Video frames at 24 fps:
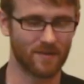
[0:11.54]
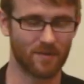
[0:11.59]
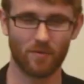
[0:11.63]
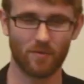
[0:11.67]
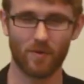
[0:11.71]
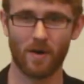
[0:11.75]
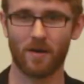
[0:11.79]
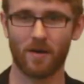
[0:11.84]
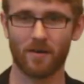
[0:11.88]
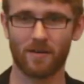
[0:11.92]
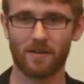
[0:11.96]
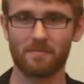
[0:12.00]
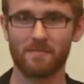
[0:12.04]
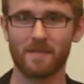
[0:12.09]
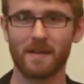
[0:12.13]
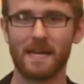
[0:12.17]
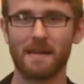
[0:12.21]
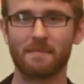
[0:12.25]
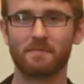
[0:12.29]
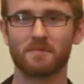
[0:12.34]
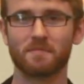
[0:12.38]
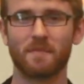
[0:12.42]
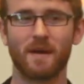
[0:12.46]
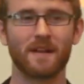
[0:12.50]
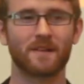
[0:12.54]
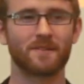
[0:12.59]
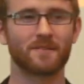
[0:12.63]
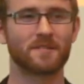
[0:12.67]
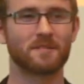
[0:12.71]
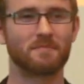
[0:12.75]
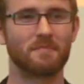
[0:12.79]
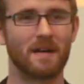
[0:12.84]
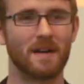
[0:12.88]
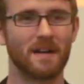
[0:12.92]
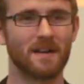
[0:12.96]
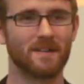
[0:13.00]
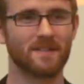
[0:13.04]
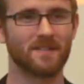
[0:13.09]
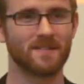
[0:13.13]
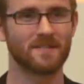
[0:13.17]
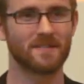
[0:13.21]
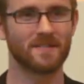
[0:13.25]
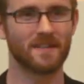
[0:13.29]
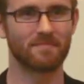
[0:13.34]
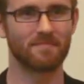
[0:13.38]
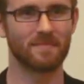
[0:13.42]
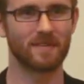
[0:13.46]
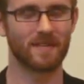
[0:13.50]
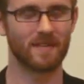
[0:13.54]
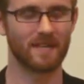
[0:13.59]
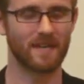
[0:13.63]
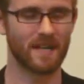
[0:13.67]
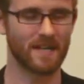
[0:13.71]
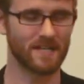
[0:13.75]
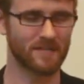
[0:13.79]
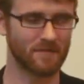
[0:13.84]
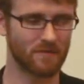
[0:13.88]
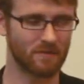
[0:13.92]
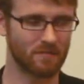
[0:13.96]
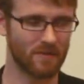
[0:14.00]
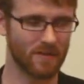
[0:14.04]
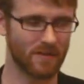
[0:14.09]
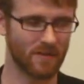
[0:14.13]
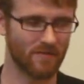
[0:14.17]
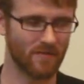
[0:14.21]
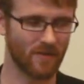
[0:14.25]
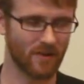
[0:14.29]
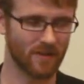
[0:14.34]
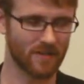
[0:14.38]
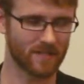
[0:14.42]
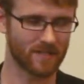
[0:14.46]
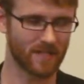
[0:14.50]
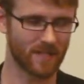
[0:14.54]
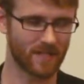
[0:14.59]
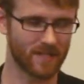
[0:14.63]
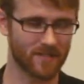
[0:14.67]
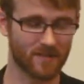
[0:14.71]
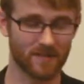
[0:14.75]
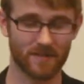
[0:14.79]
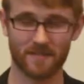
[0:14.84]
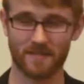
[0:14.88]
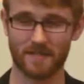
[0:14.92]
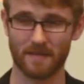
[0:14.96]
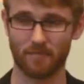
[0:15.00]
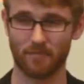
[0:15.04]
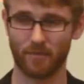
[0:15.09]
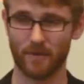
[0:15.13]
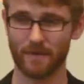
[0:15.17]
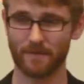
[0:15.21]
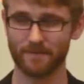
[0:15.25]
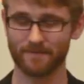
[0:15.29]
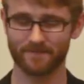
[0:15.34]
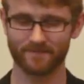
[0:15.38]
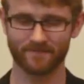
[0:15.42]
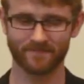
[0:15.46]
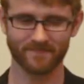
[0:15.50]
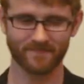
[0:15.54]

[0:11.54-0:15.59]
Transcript: Welcome. My name is Michael Smyers. I'm the SVP of Architecture at Zipwhip.